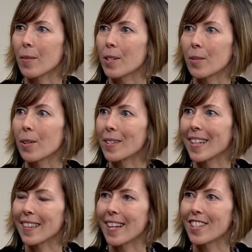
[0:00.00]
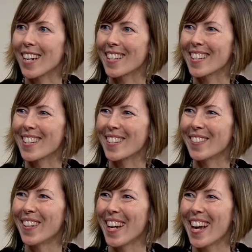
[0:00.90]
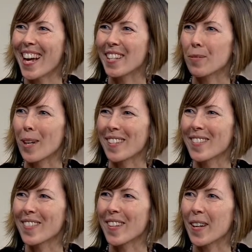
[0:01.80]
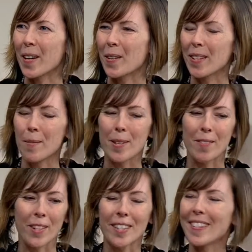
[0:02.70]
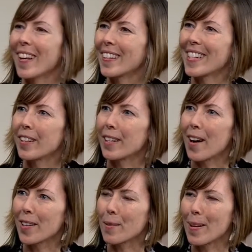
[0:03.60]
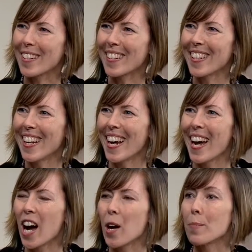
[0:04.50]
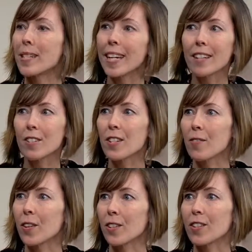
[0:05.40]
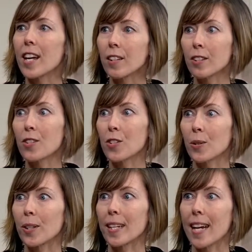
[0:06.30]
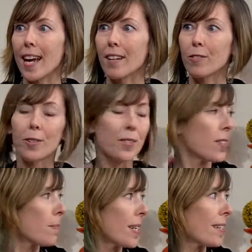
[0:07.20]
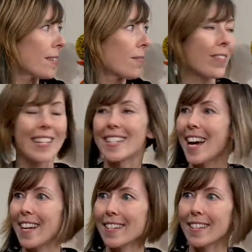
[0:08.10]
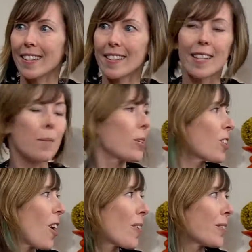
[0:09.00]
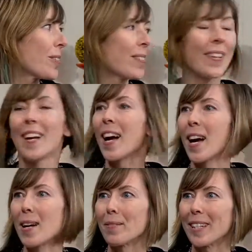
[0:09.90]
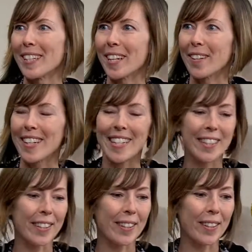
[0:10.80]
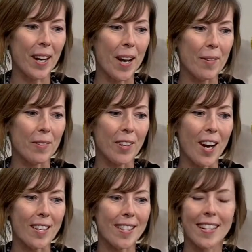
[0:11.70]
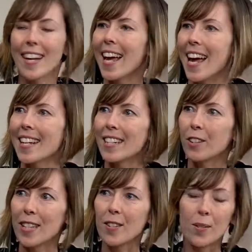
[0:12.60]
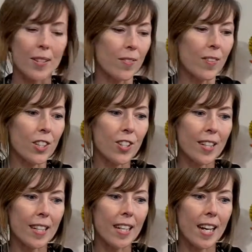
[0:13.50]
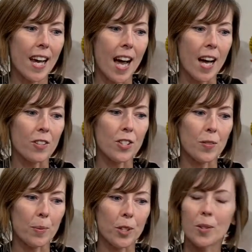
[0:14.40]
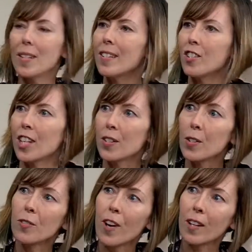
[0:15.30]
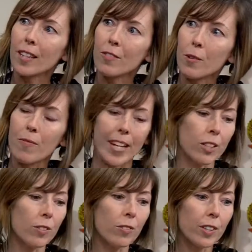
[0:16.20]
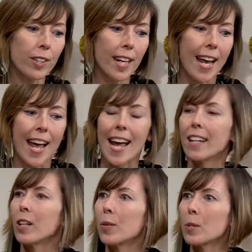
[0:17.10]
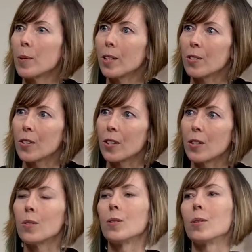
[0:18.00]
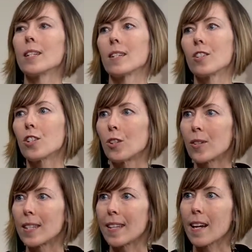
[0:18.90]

that we don't always get that chance to do as writers. Uh, it can be a very solitary occupation. Mm-hmm. Uh, but to get your stuff out there, tell your story, and of course to meet some fantastic established authors uh, like Gary here. Uh, we've got and Grace, who does fiction. Uh, she's from the Kootenays, Jen Sookfong Lee from Vancouver, and Lois Peterson, who is a children's